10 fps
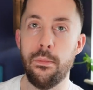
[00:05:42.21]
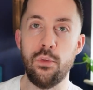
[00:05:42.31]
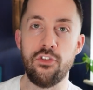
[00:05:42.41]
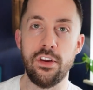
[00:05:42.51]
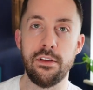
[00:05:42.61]

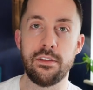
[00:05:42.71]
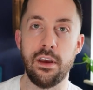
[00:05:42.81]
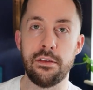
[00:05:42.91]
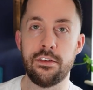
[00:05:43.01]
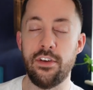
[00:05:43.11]
which is
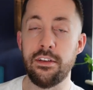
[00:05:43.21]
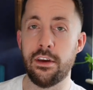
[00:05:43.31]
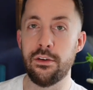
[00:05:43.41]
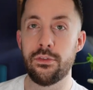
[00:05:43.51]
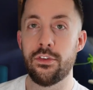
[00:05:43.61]

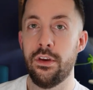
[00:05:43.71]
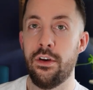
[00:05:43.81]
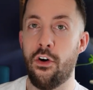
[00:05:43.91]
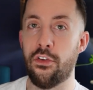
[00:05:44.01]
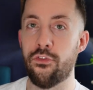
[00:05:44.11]
Sorrento's
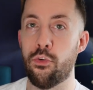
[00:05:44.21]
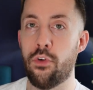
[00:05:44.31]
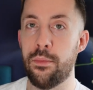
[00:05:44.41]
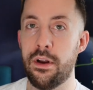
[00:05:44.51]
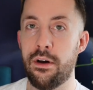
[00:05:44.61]
on the Royal
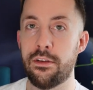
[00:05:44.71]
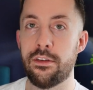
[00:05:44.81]
Promenade.